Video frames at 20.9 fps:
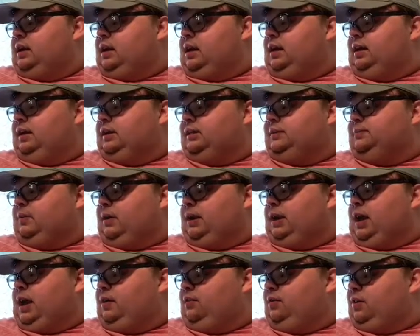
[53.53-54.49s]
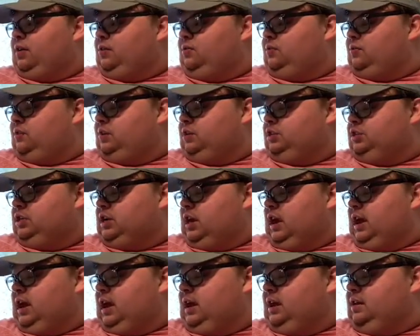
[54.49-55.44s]
and it's by Elinor
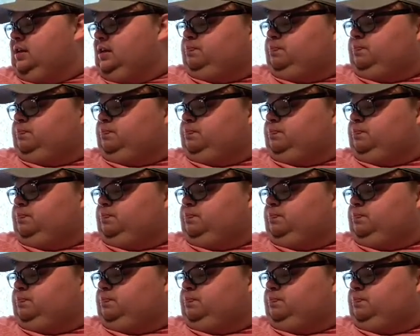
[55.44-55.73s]
J.